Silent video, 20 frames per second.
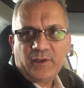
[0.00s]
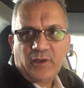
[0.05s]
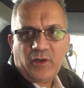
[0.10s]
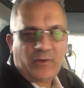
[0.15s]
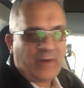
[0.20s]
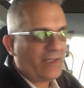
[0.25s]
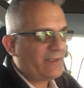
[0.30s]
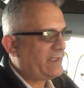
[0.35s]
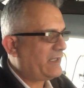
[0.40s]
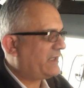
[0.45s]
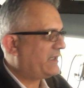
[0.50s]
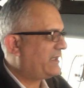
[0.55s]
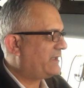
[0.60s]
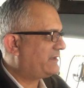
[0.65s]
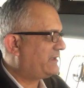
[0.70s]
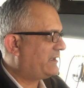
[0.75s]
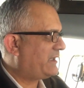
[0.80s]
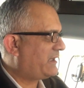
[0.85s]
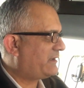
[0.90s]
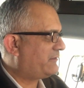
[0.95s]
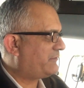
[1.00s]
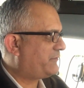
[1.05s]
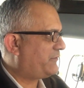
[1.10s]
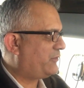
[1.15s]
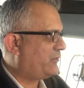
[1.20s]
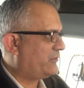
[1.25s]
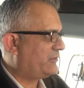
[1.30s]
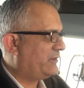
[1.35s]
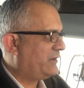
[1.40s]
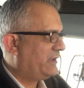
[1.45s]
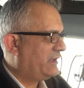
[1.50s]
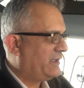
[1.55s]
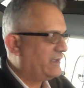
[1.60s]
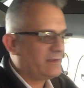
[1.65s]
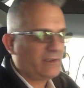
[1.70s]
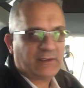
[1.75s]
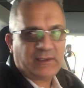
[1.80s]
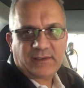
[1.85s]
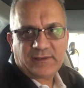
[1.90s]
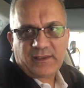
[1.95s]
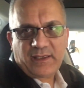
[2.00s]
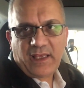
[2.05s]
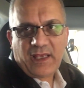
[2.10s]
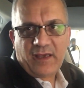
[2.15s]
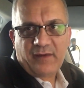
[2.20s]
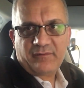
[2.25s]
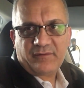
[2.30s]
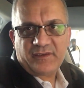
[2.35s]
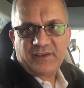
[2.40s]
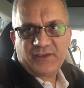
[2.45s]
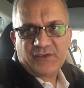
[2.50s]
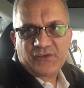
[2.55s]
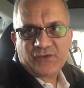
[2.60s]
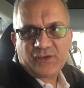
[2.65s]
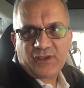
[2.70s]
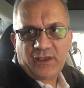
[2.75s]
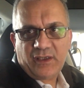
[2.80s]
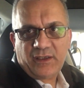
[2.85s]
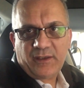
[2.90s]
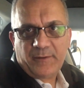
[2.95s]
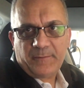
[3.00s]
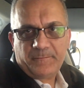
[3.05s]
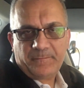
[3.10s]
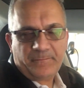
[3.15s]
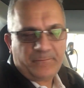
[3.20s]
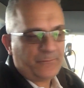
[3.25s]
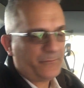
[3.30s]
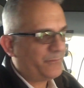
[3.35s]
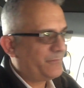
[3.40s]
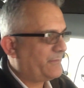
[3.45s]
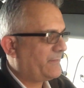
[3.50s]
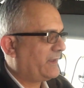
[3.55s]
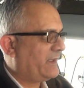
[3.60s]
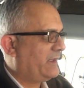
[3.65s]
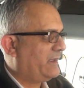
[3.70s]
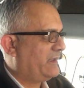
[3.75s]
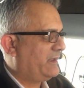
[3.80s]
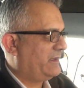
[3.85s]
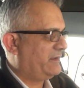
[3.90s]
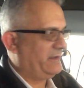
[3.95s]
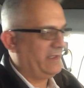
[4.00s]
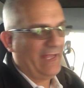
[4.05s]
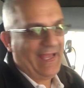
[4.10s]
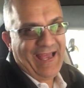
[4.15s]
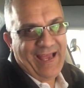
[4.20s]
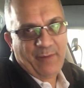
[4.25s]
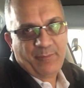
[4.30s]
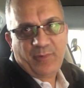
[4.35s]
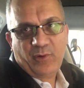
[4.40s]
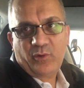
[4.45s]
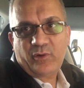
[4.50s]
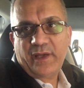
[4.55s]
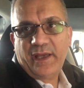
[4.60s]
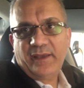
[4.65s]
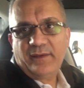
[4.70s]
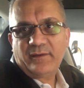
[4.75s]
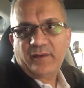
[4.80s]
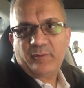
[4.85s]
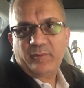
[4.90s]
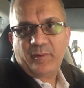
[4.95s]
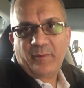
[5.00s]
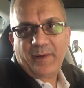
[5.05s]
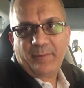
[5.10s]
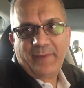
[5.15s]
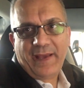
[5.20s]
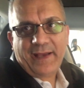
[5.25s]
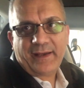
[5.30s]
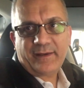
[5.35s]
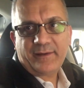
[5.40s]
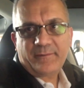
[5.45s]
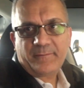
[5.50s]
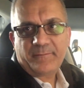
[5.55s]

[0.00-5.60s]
All right, I'll get another phone that doesn't have this the app. Okay, I'll be right back.